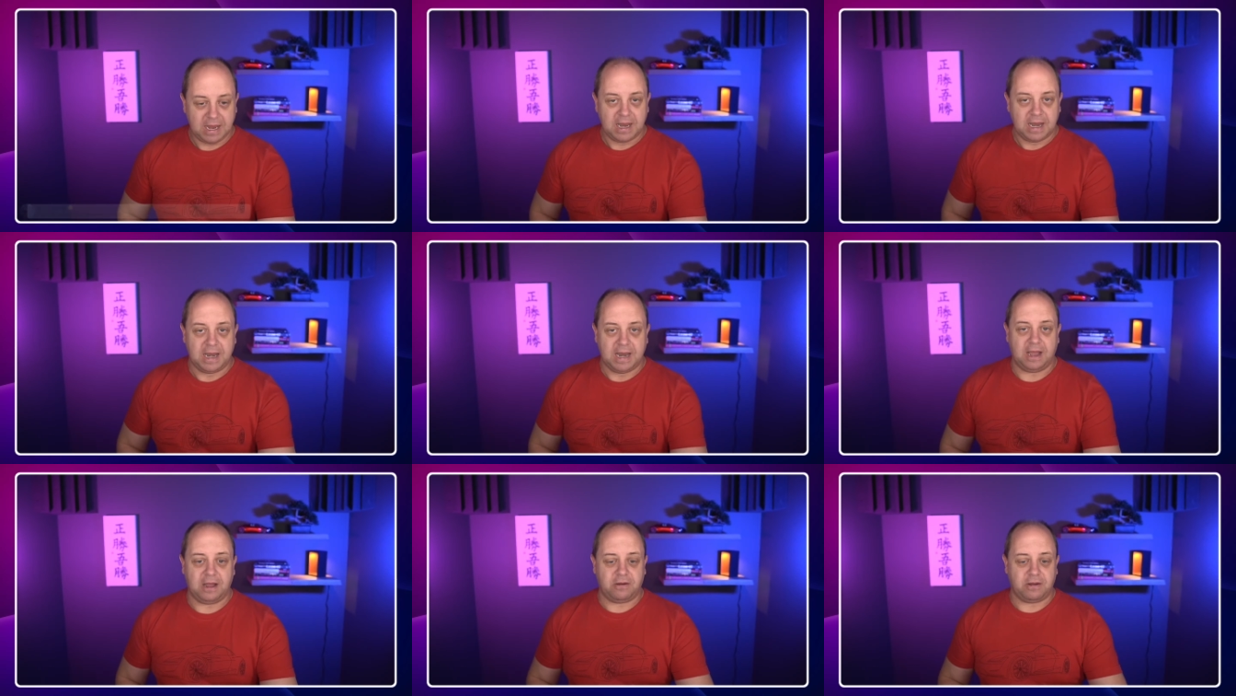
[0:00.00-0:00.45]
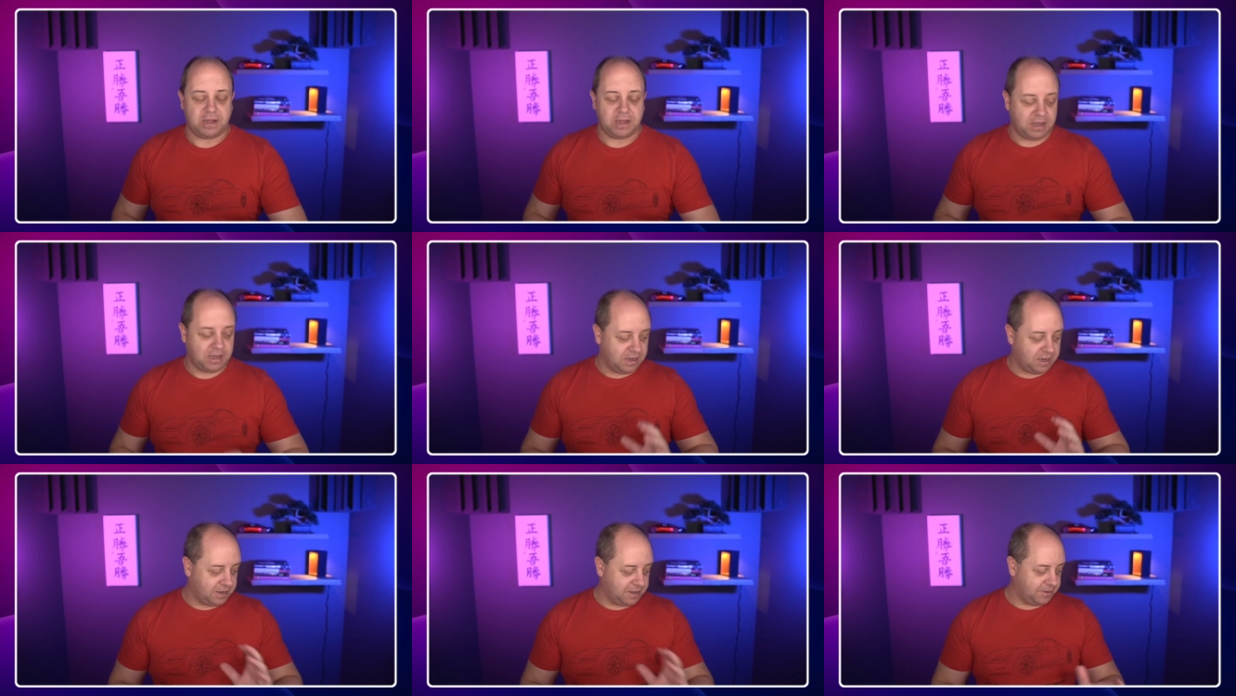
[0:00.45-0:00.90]
Now,
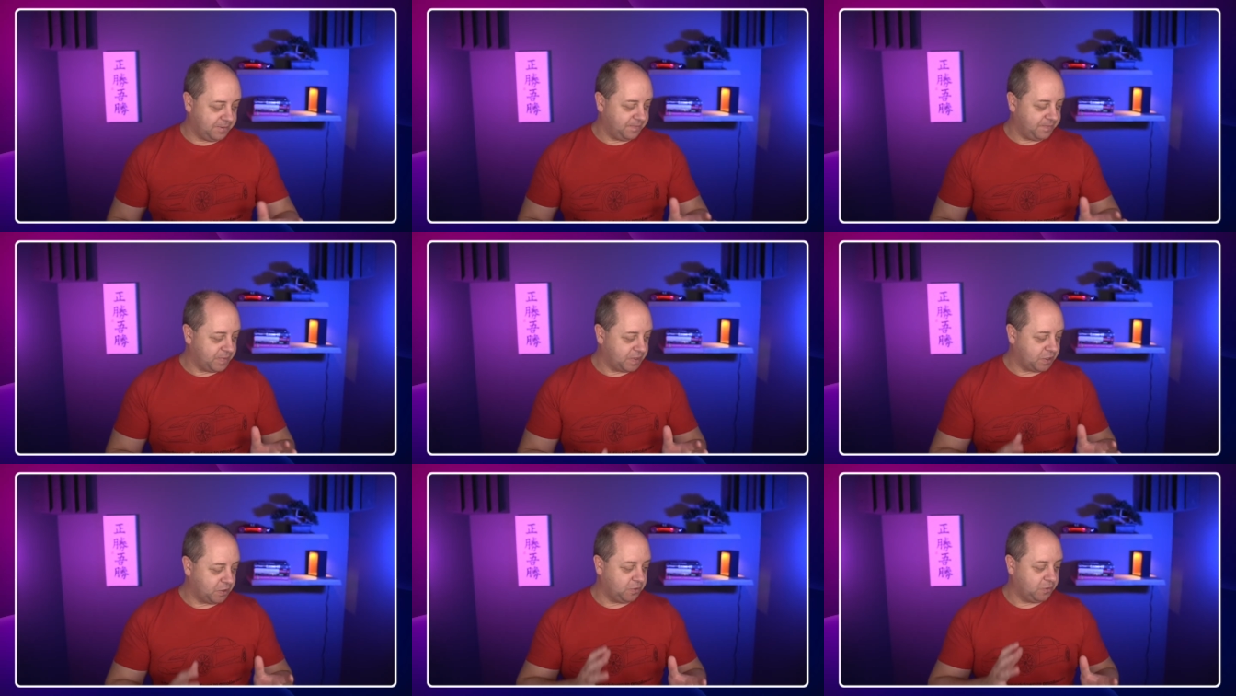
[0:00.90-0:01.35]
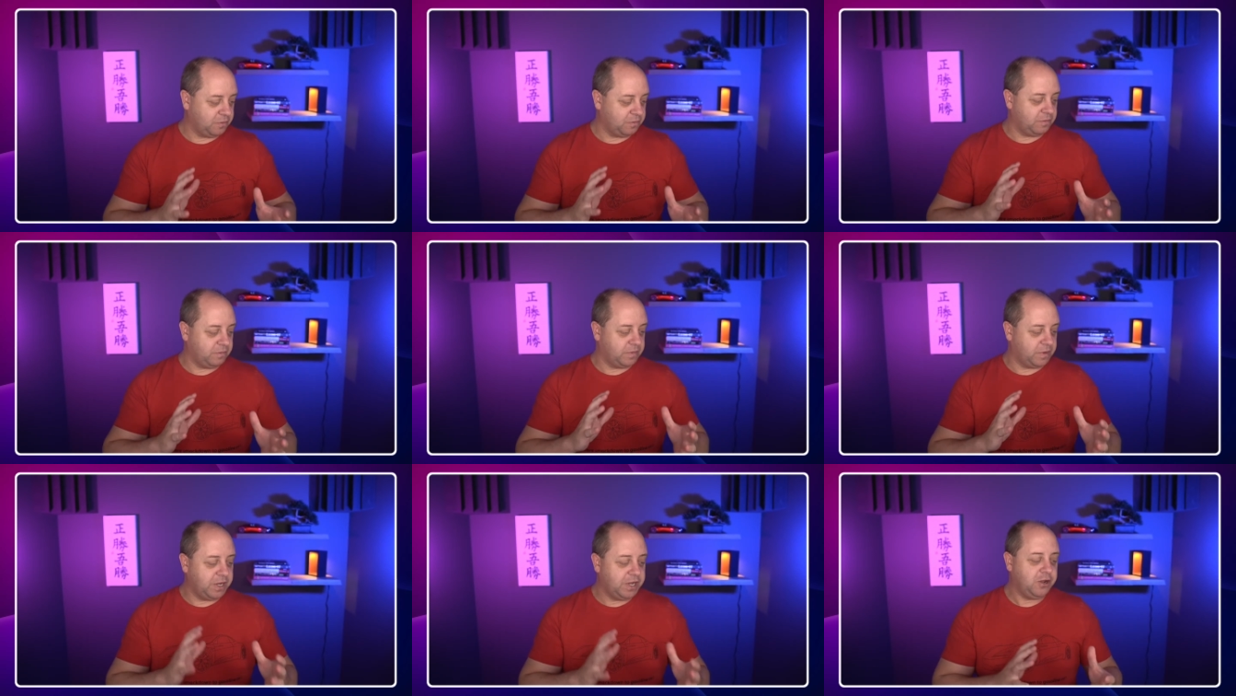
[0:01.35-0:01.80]
um,
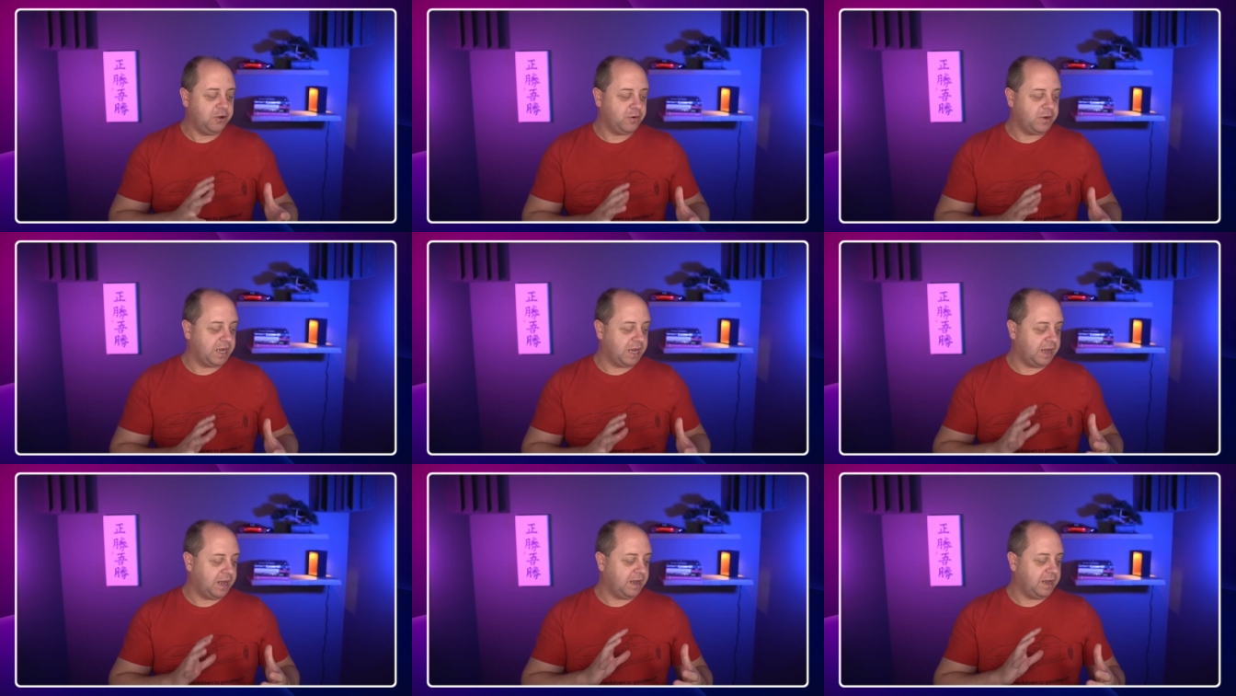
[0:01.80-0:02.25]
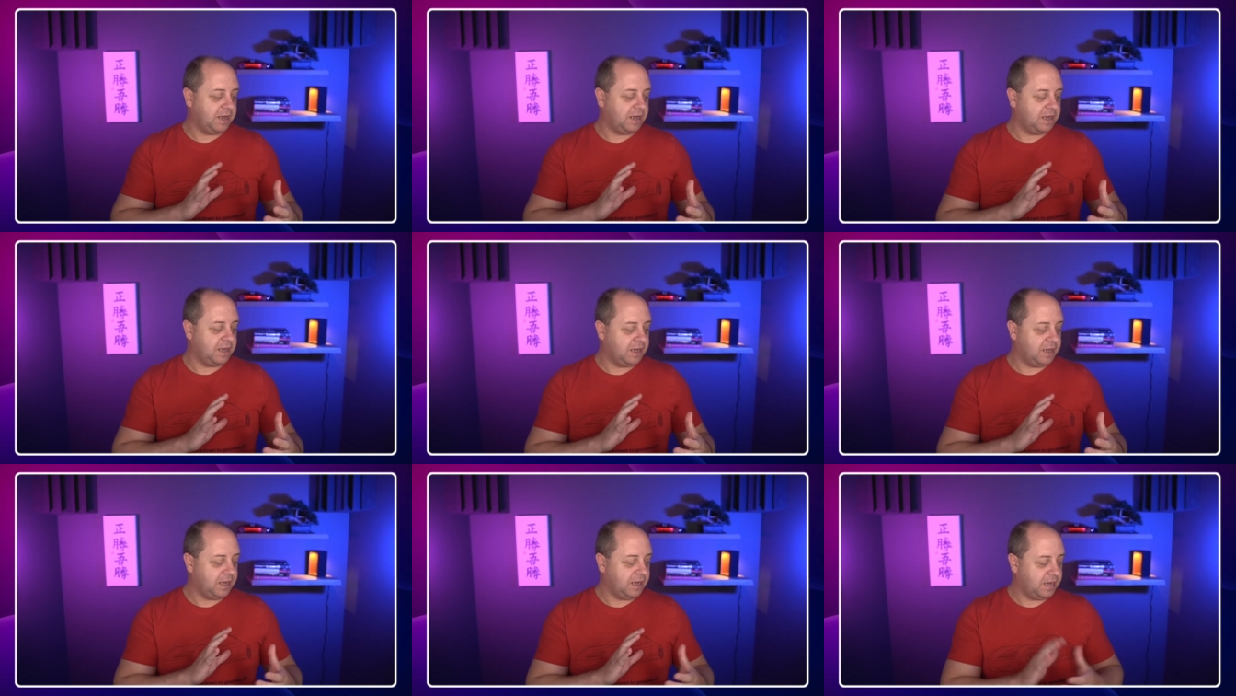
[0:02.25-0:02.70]
so the UK
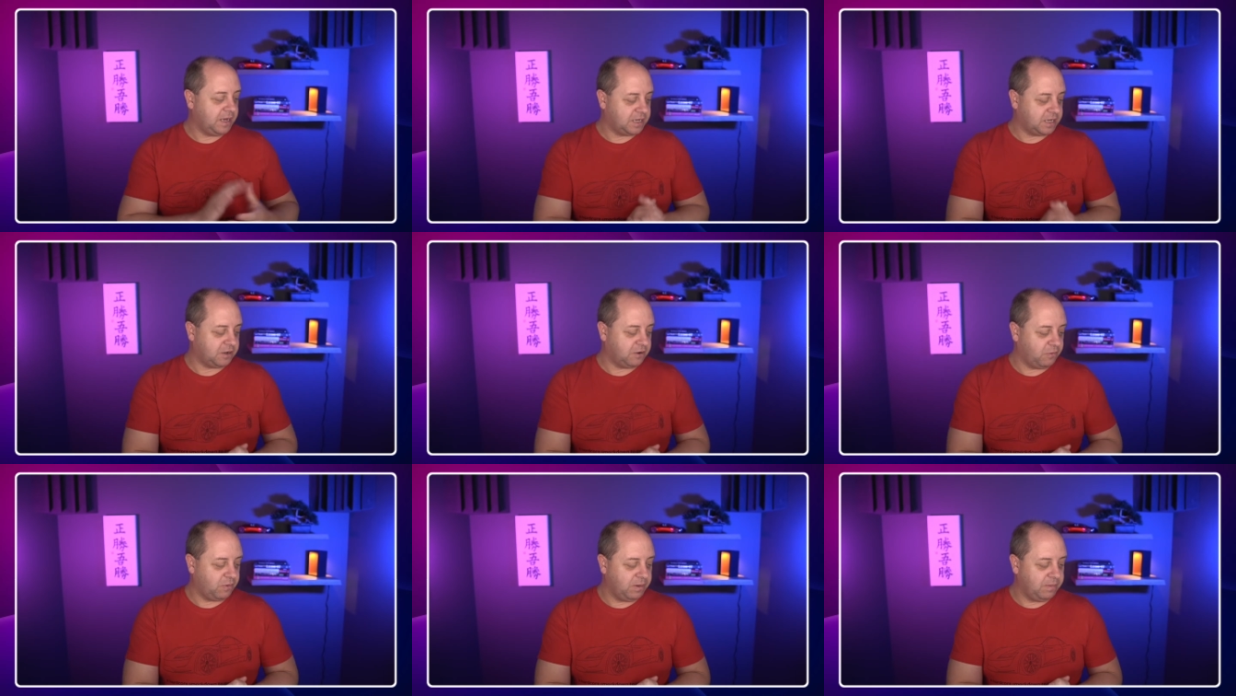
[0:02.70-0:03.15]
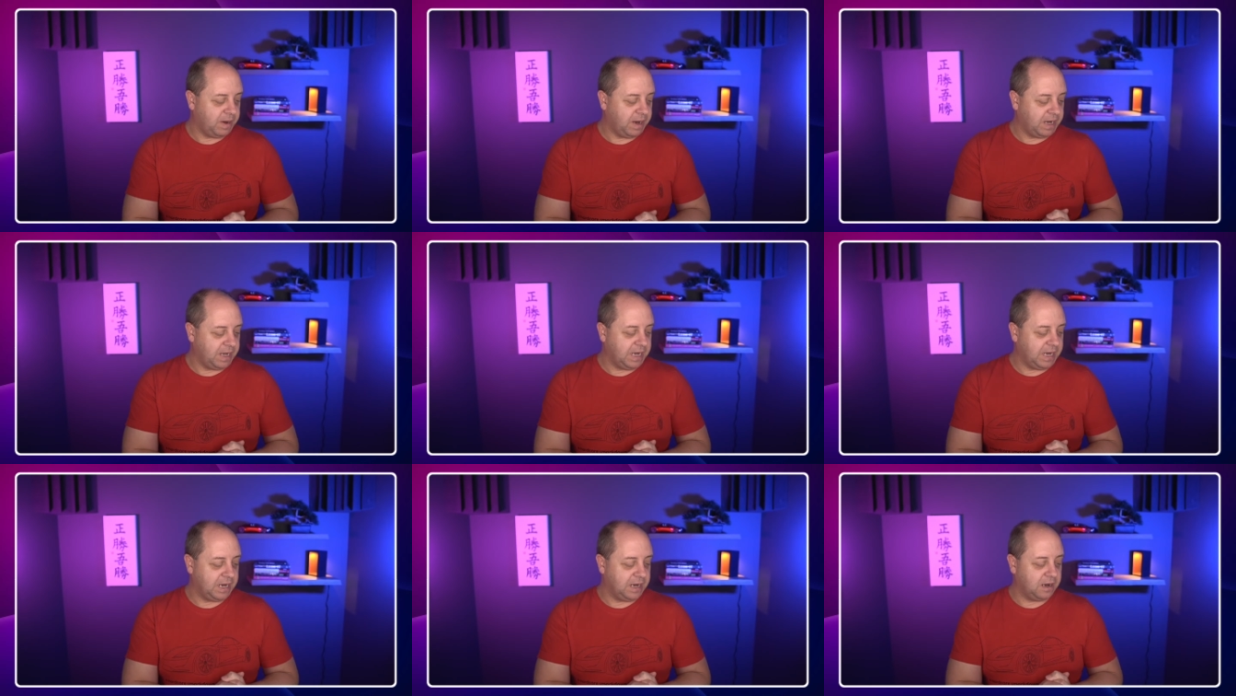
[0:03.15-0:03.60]
is
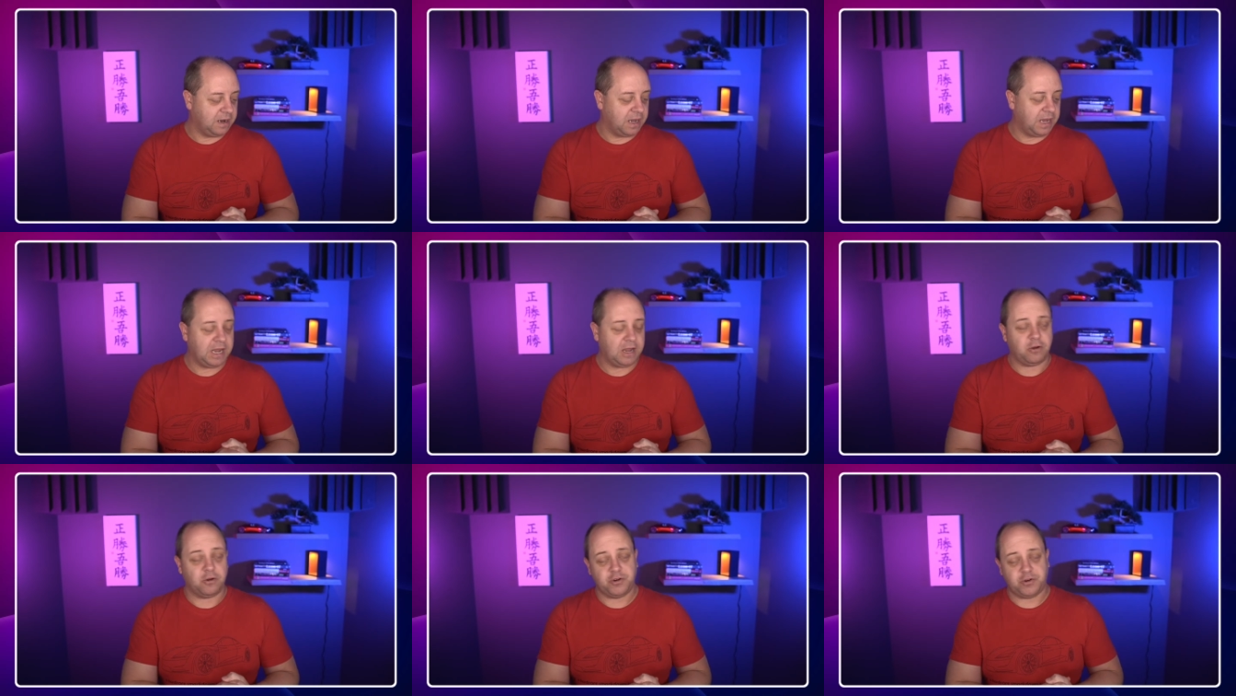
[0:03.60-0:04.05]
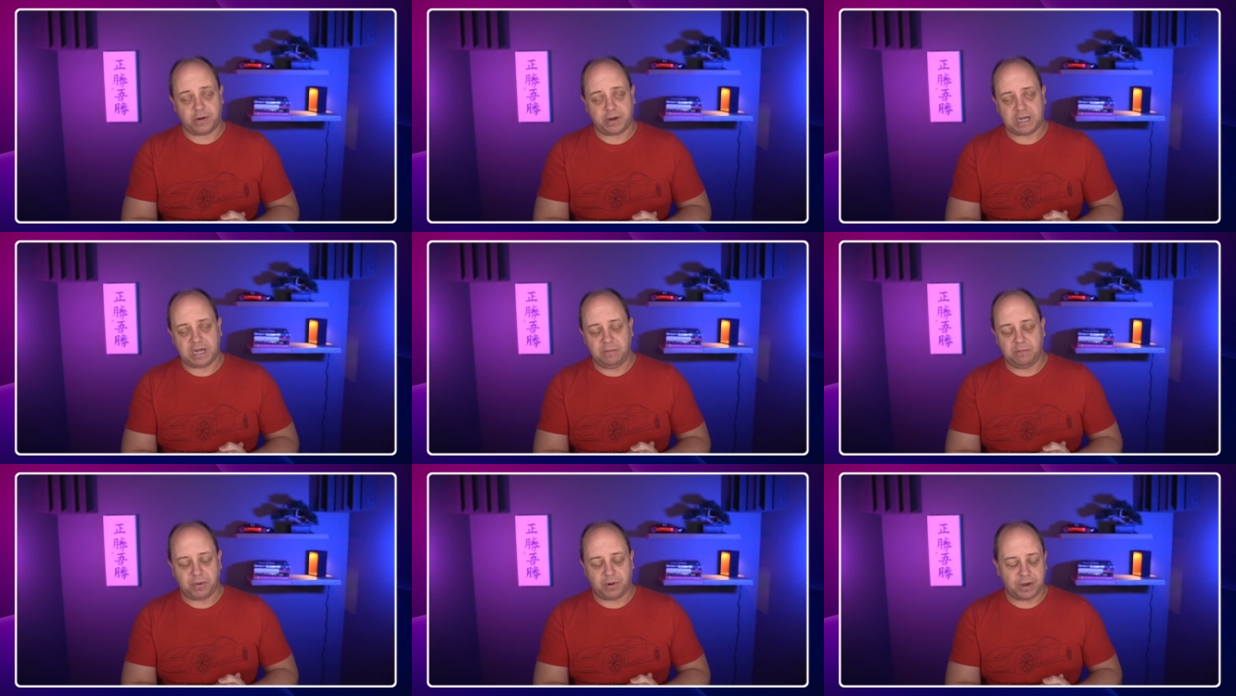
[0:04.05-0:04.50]
remaining a
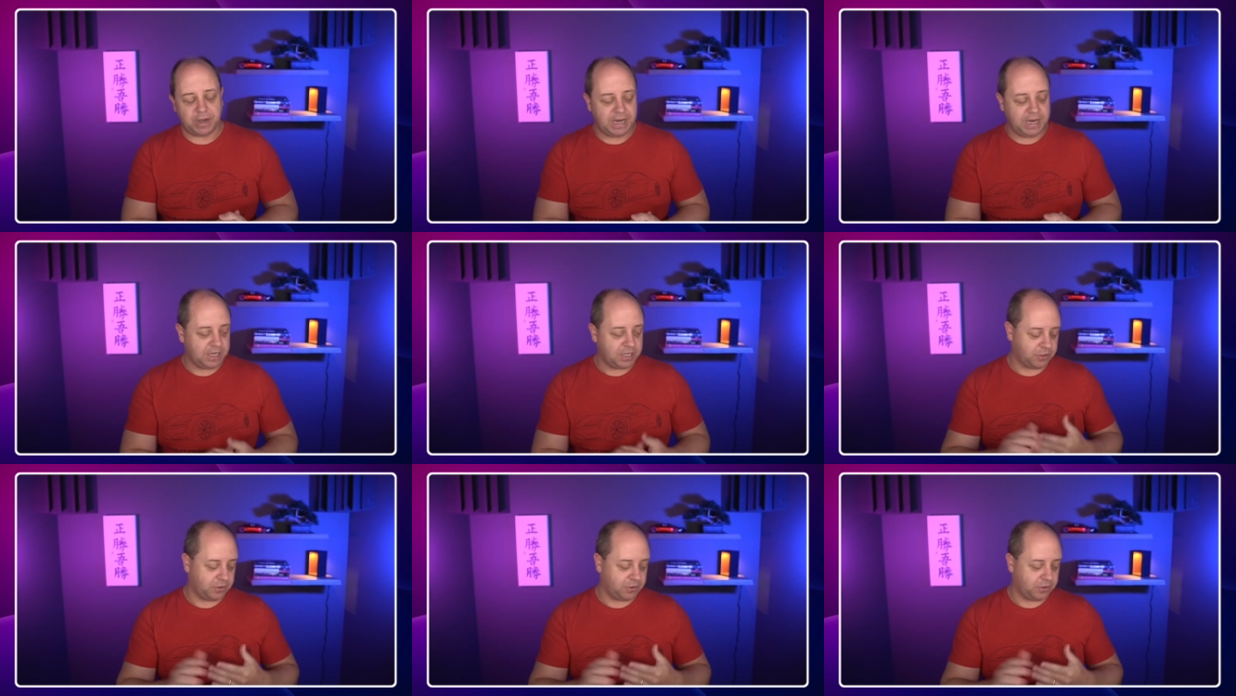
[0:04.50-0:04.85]
contracting party,